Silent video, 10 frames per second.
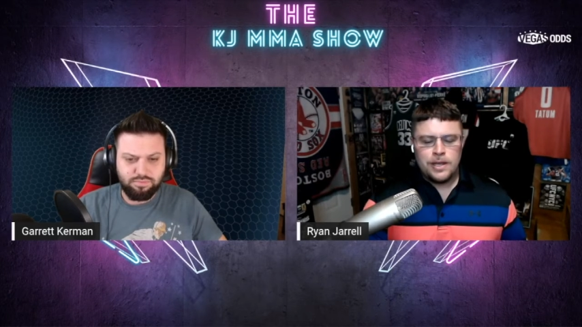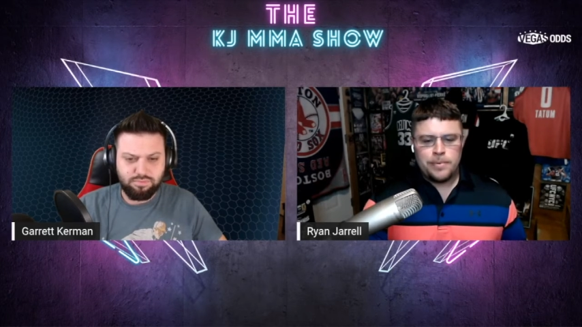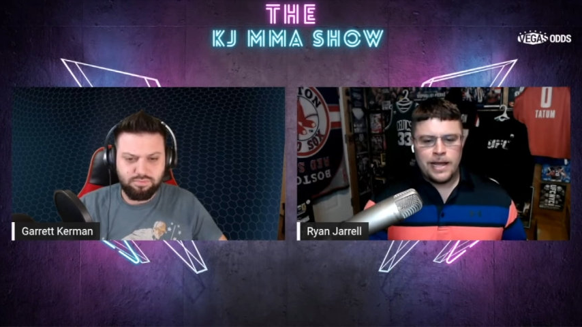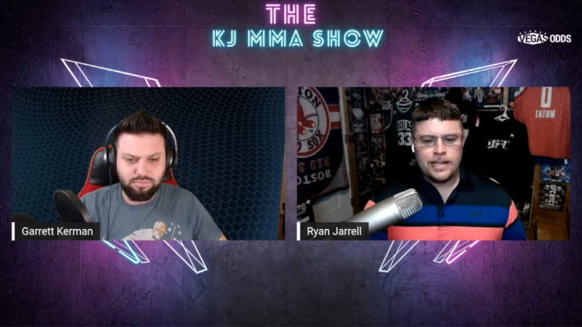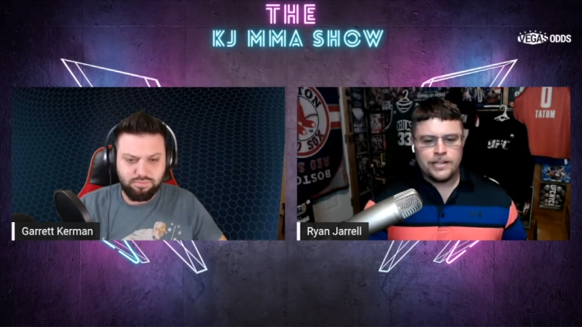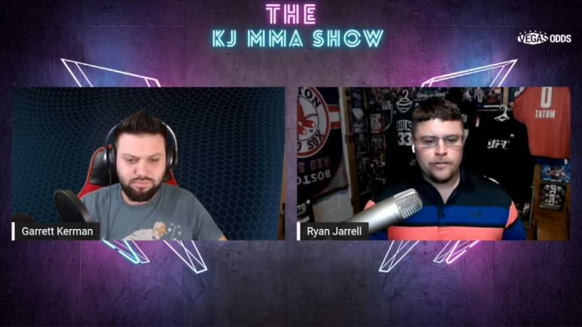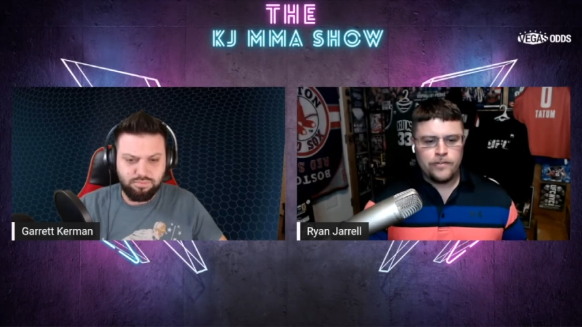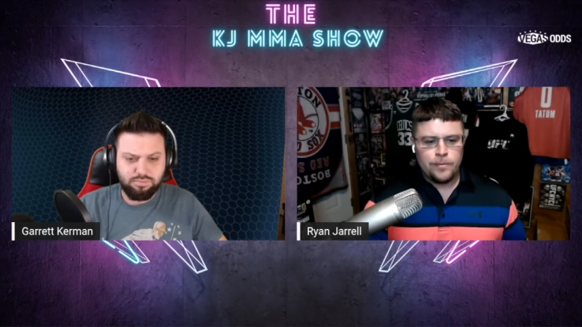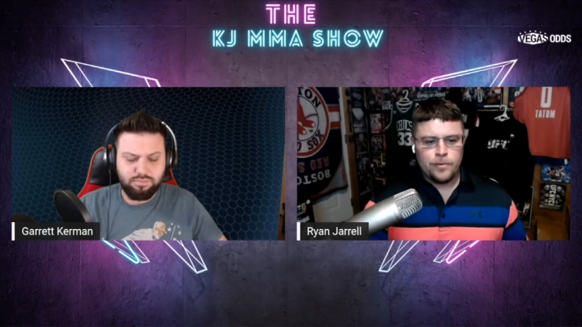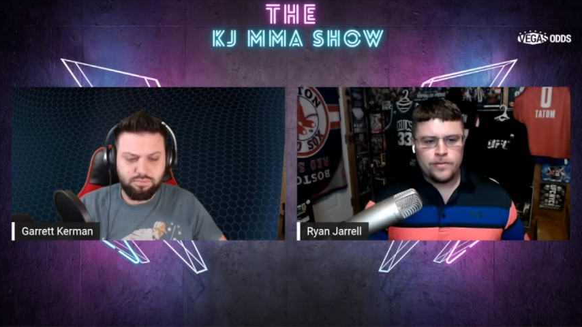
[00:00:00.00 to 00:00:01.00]
Speaker 1: back in
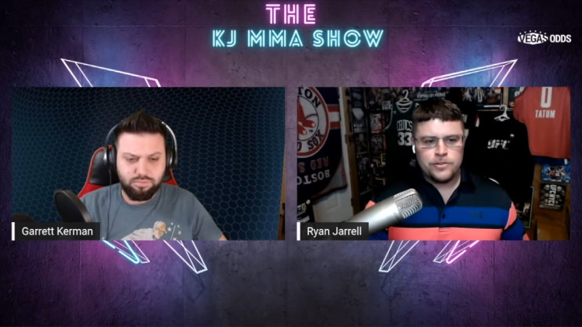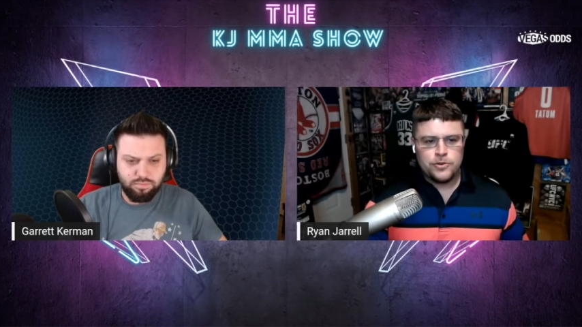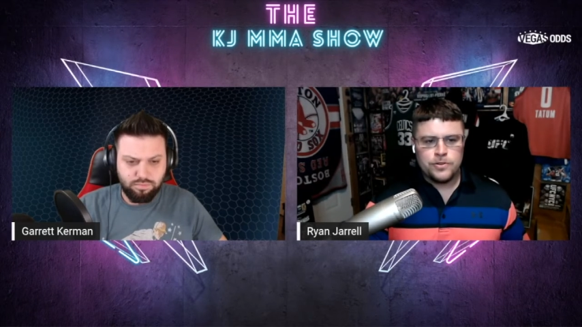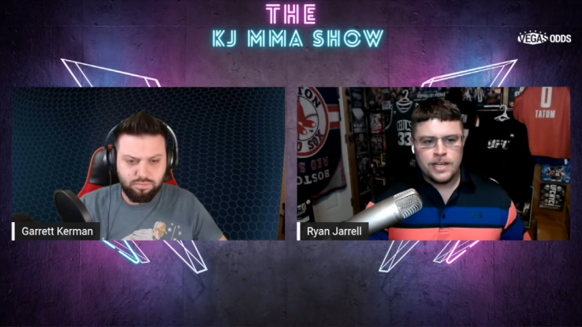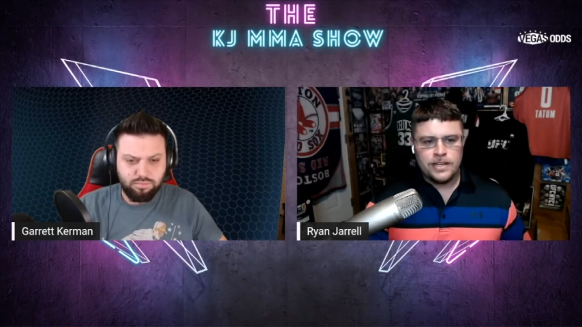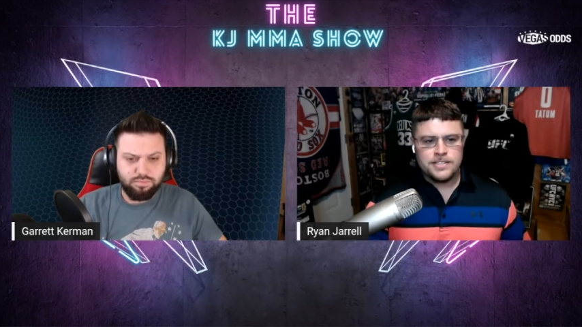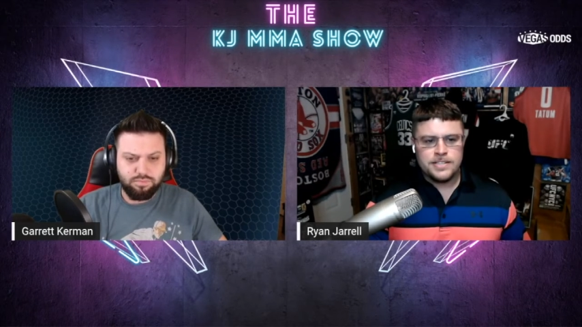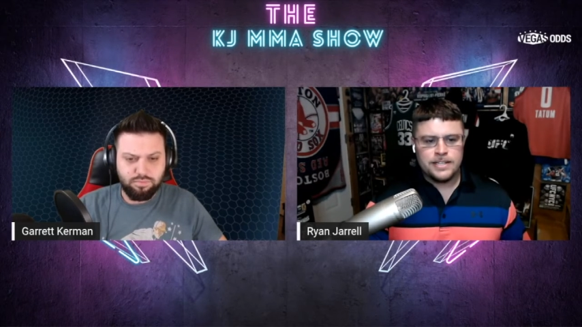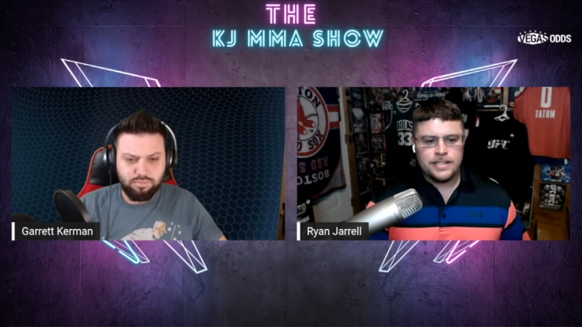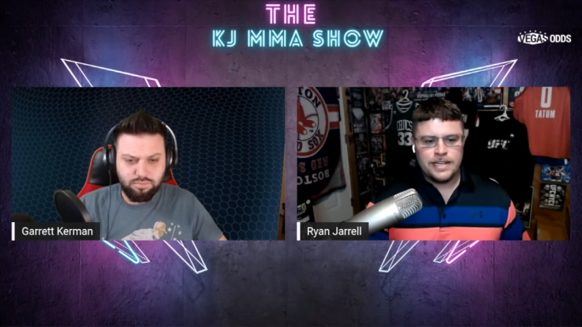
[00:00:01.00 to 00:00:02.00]
November of
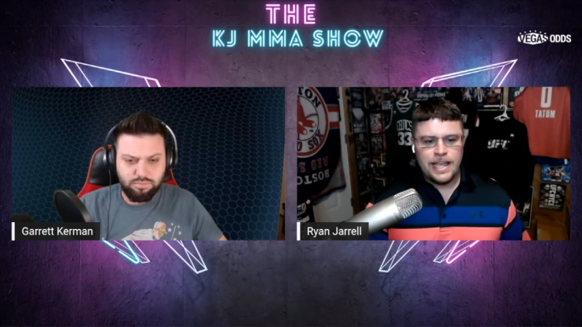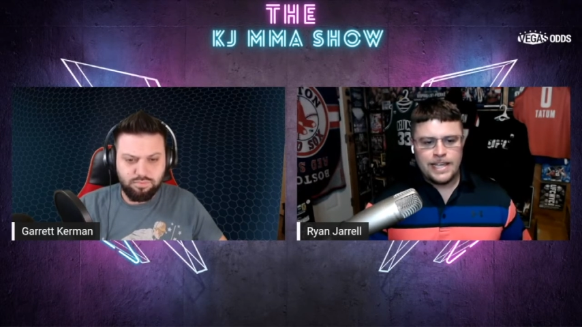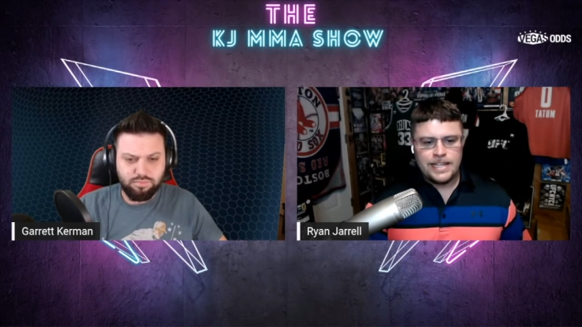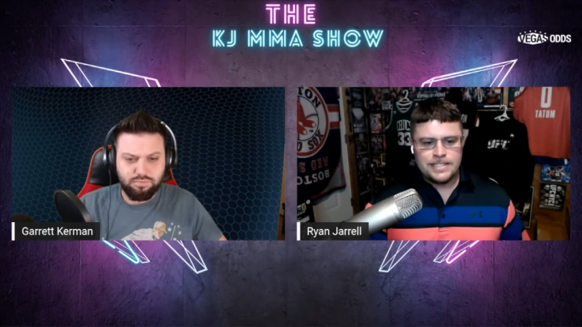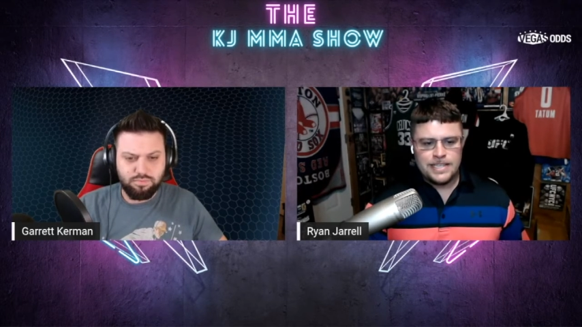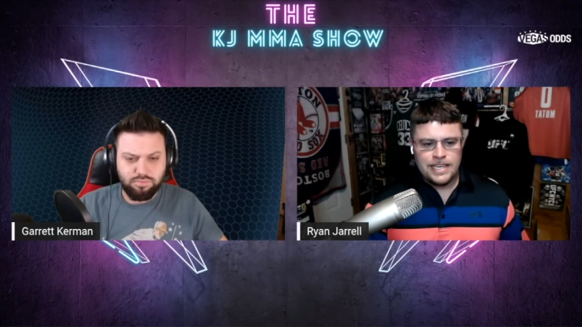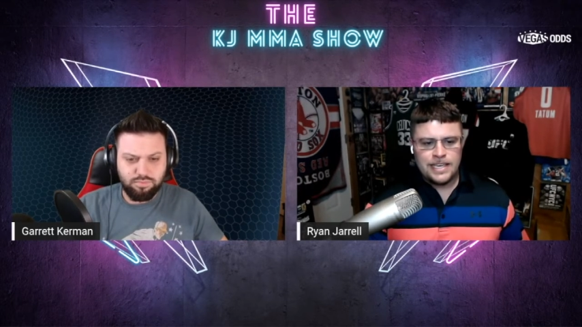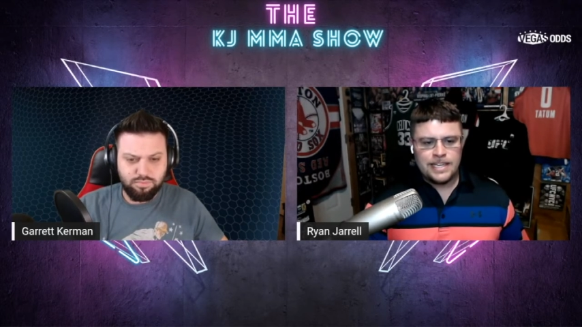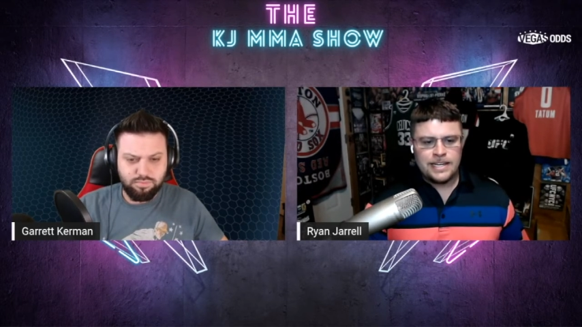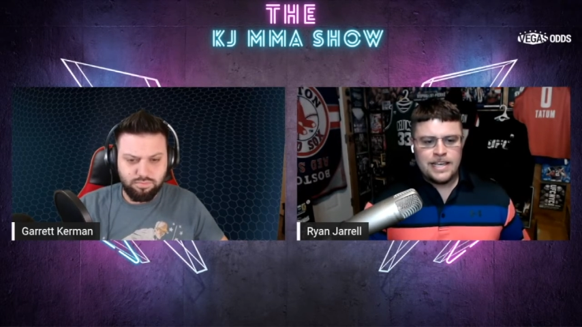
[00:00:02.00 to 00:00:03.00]

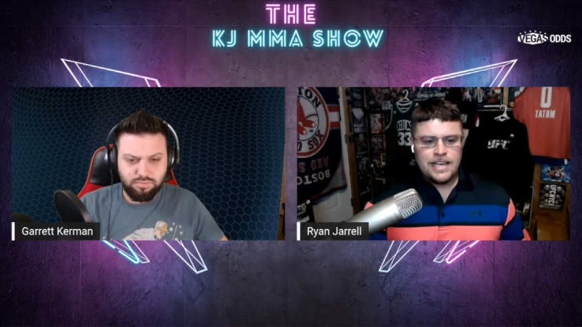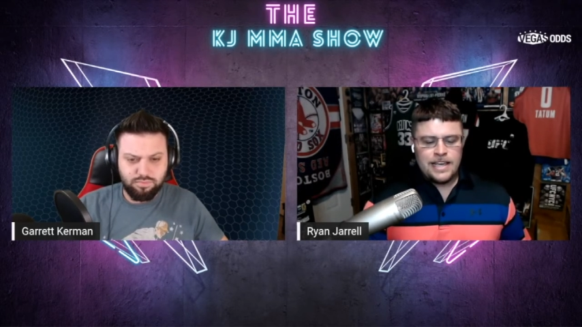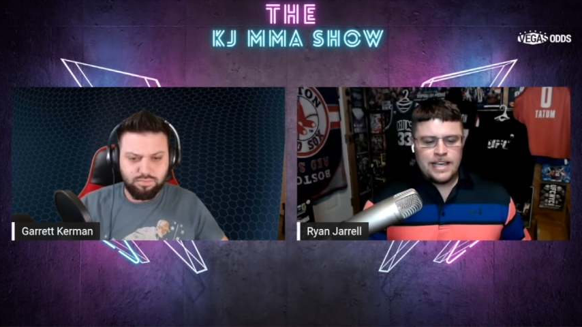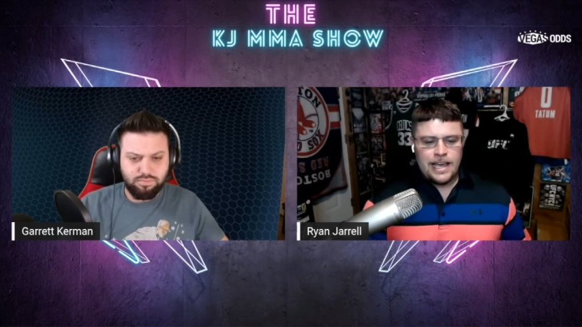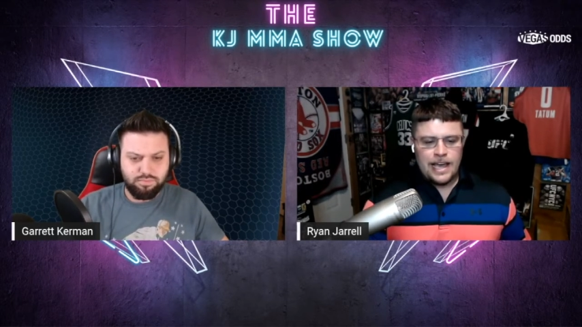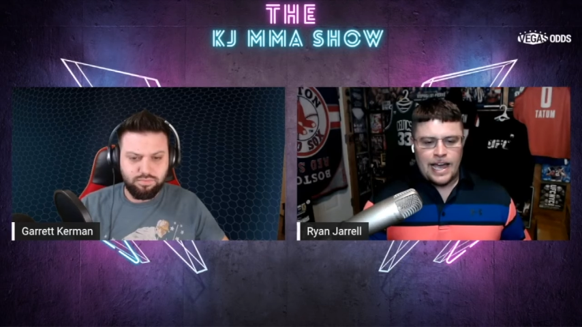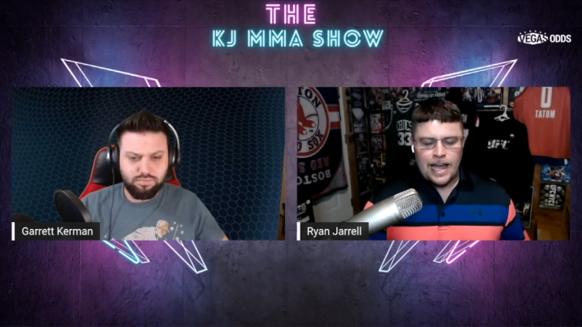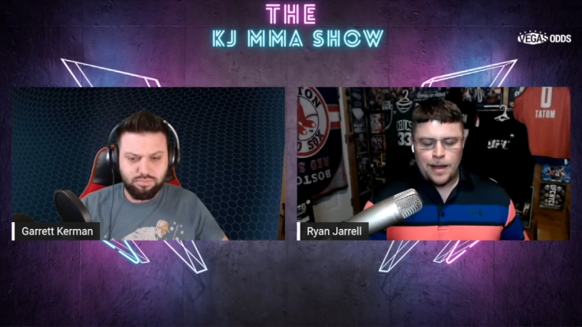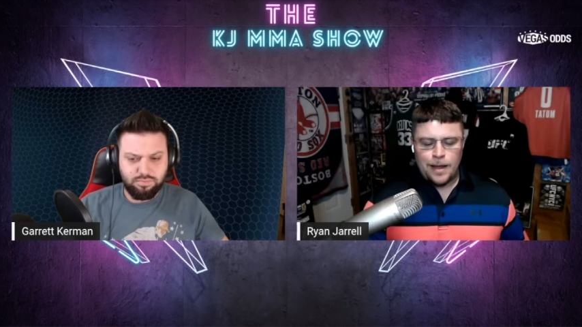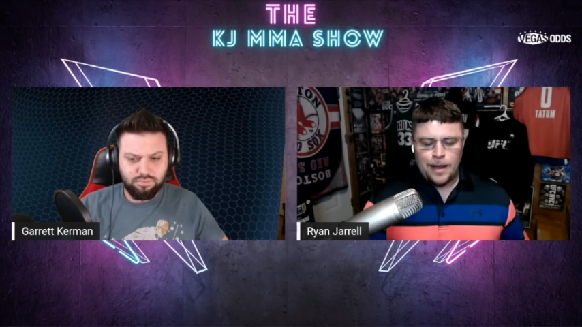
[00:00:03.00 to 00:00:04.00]
2018.
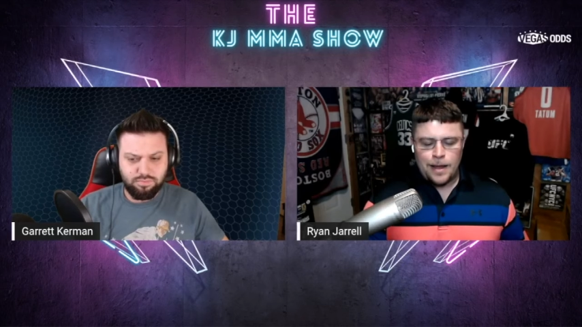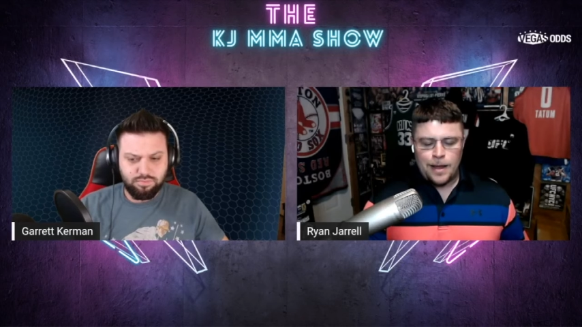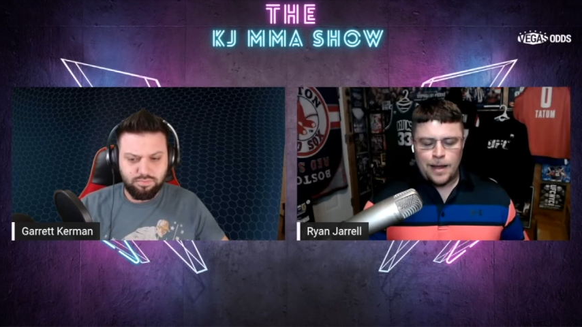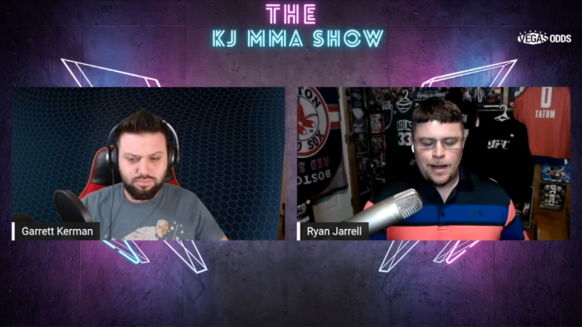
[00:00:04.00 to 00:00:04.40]
I'm not quite